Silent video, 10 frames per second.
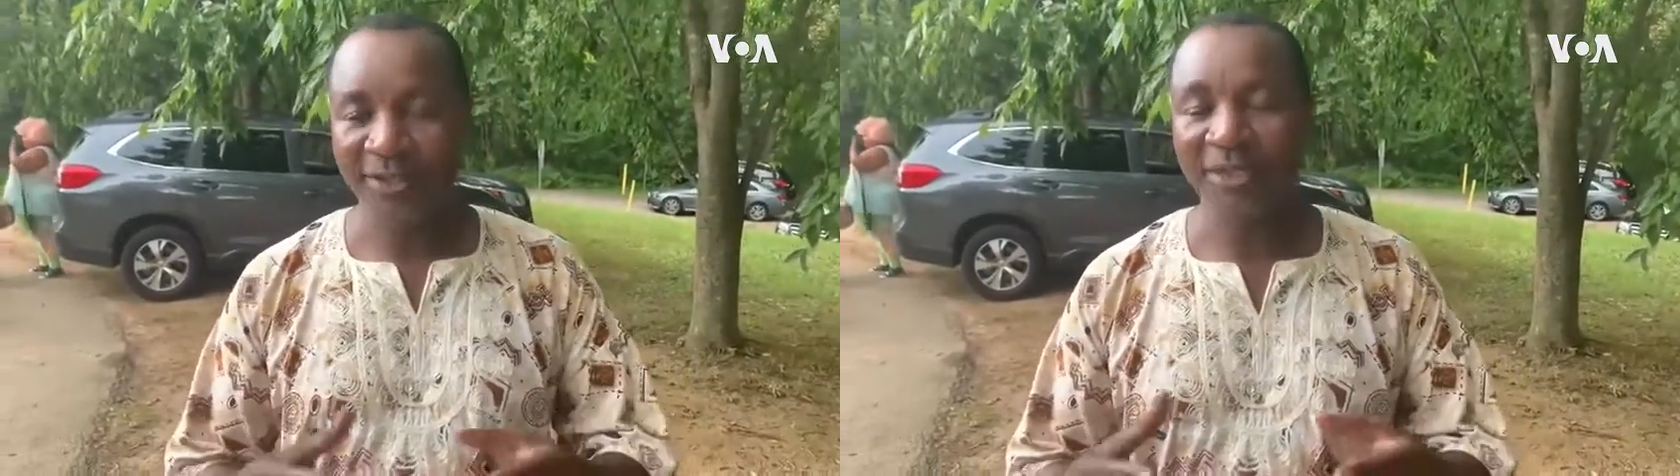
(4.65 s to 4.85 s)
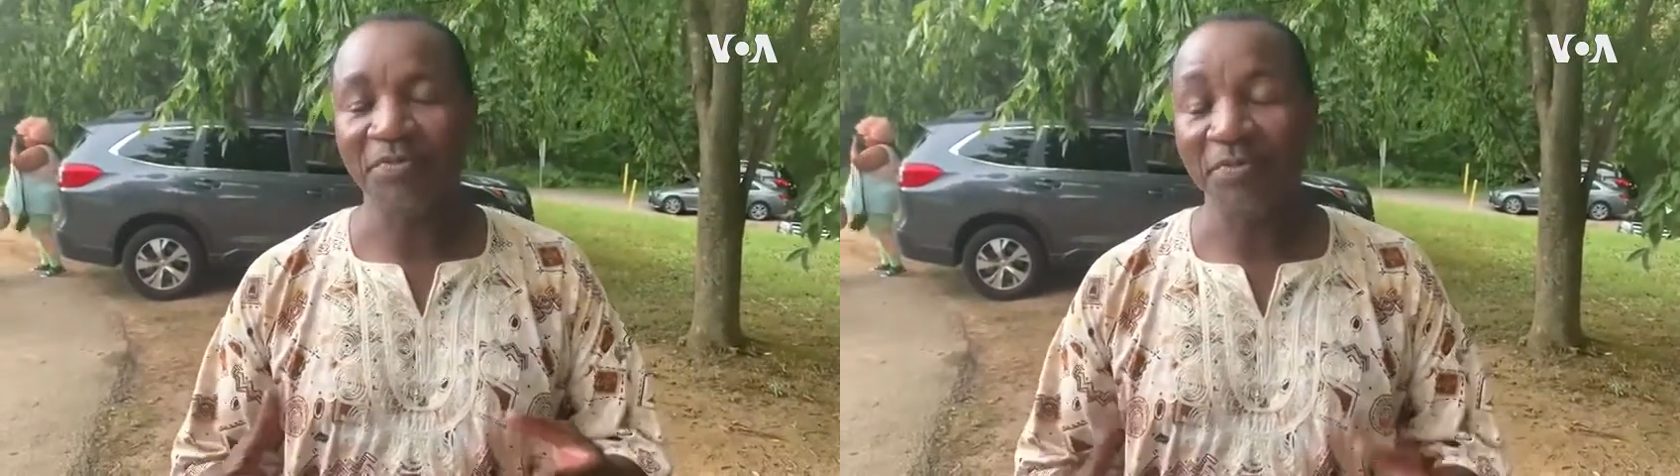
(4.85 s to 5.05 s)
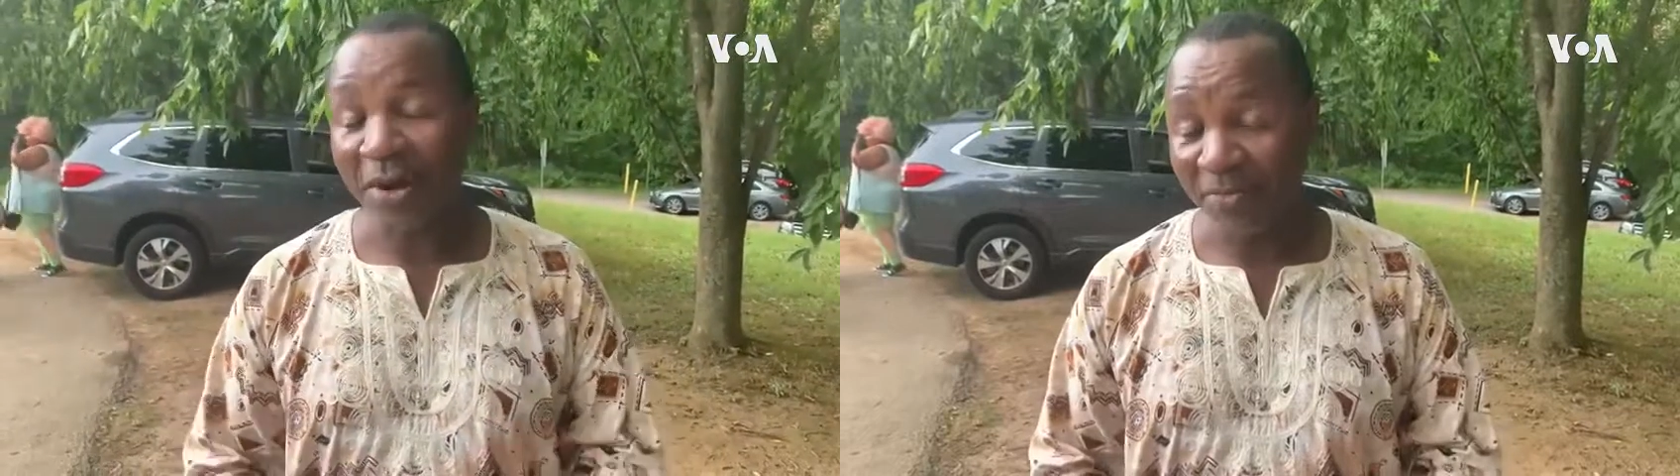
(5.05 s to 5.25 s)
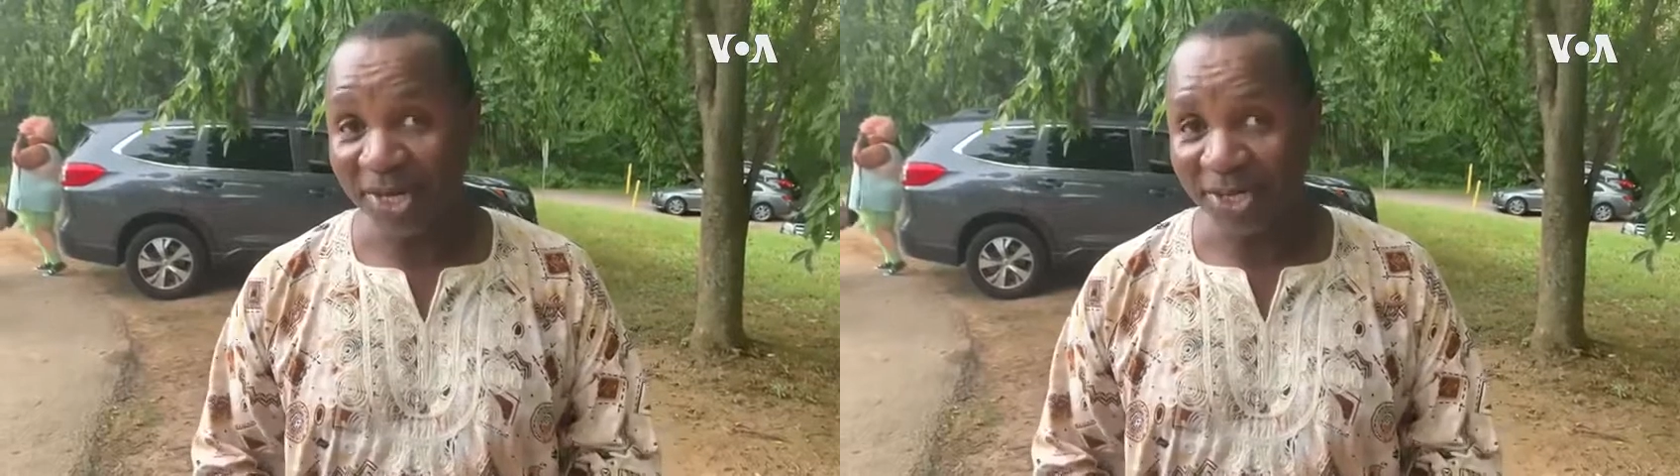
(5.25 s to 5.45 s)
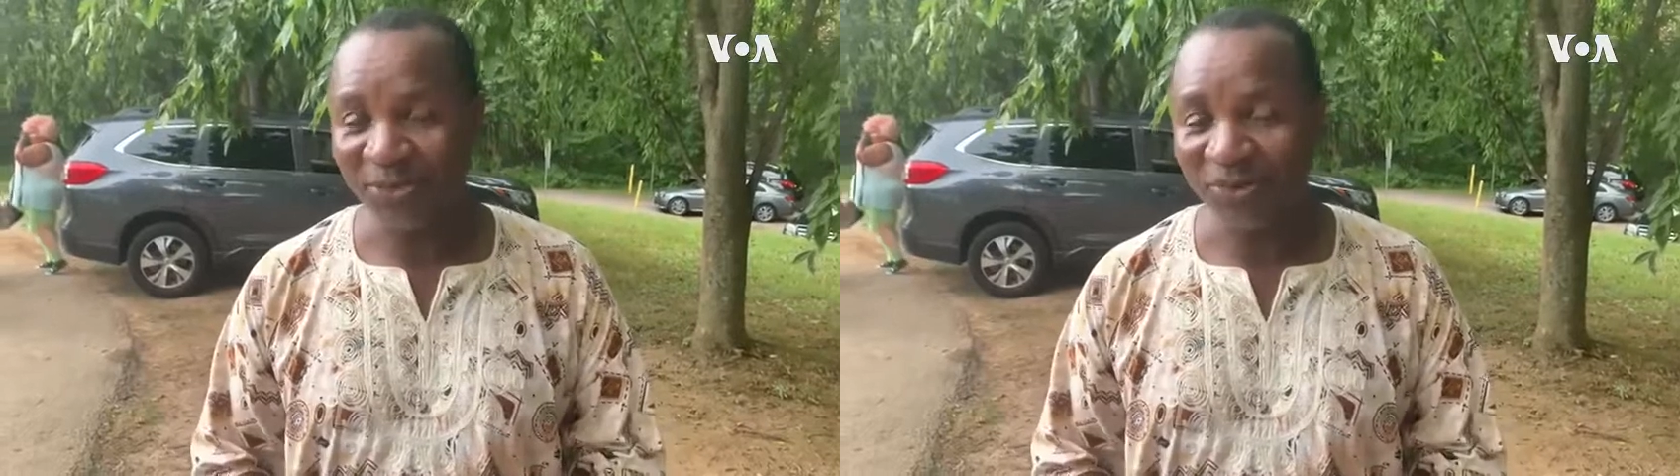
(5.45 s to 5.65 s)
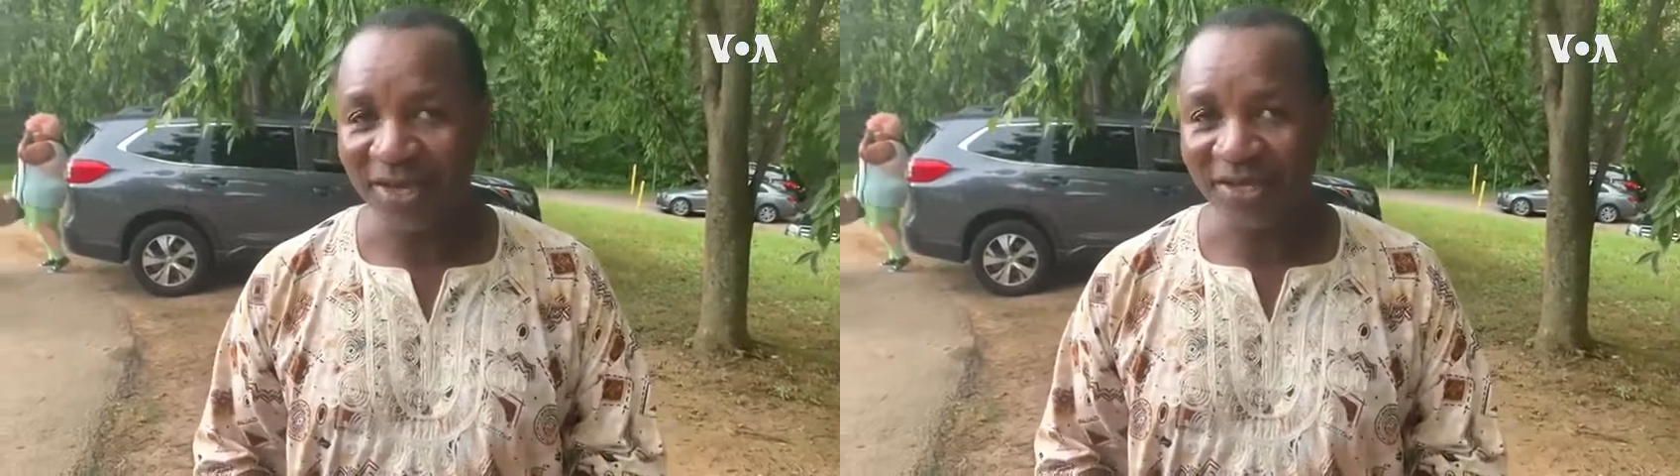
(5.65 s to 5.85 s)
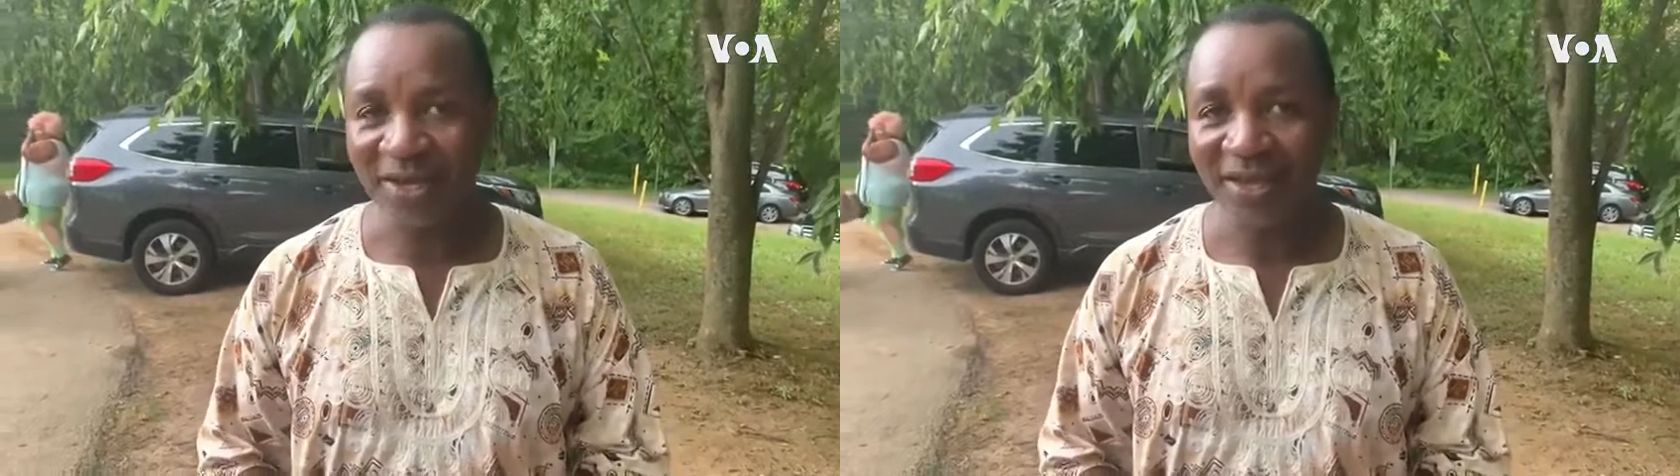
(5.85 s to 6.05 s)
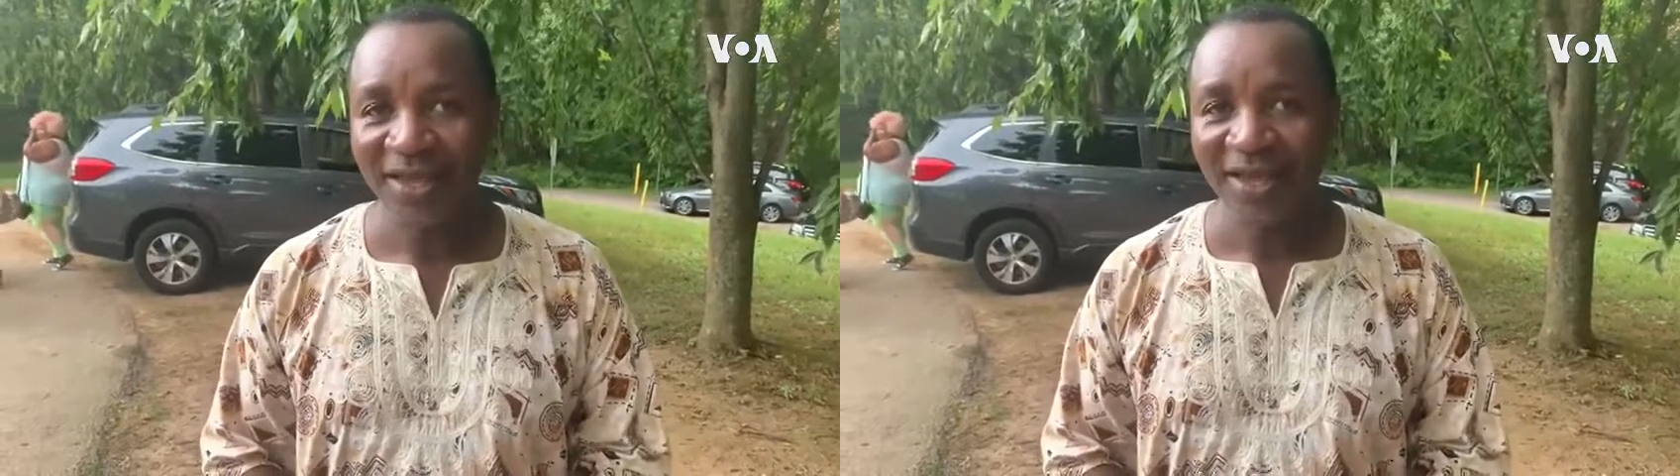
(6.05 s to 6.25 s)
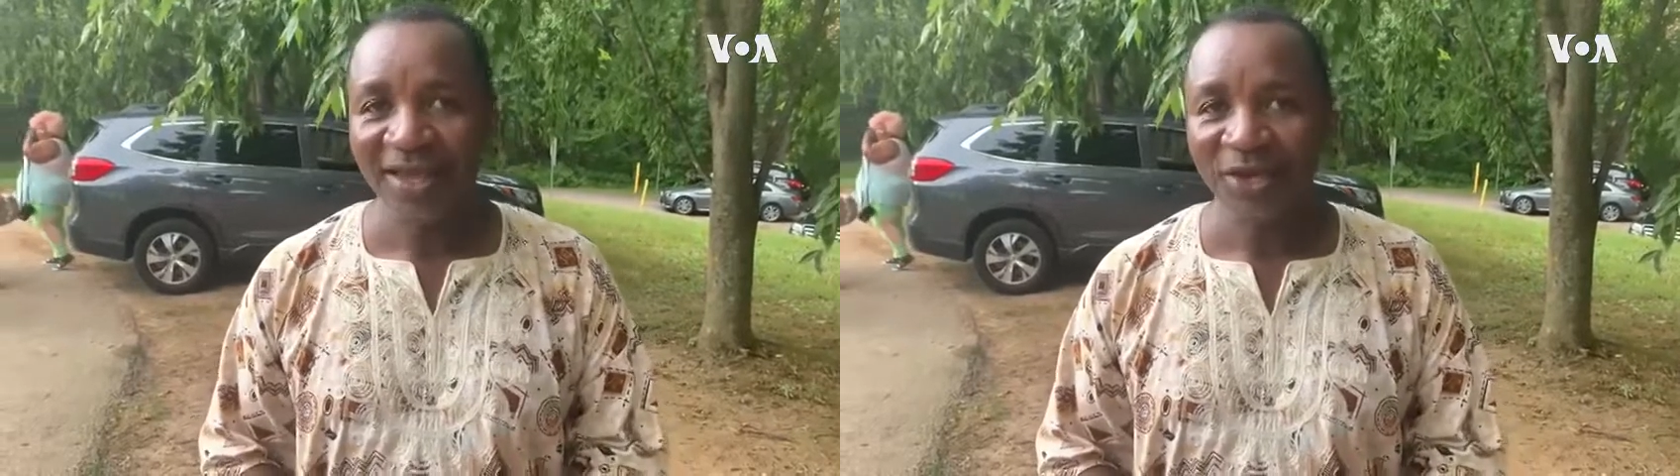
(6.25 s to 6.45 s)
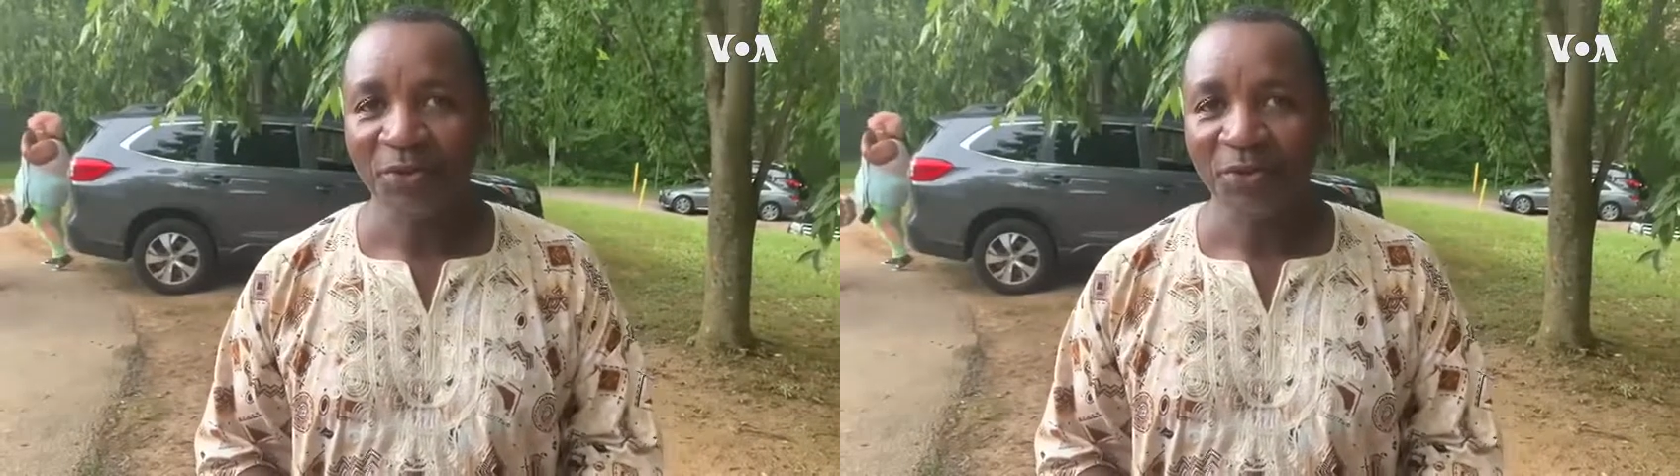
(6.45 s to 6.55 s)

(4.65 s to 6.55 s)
Zimbabweans together, mm-hmm.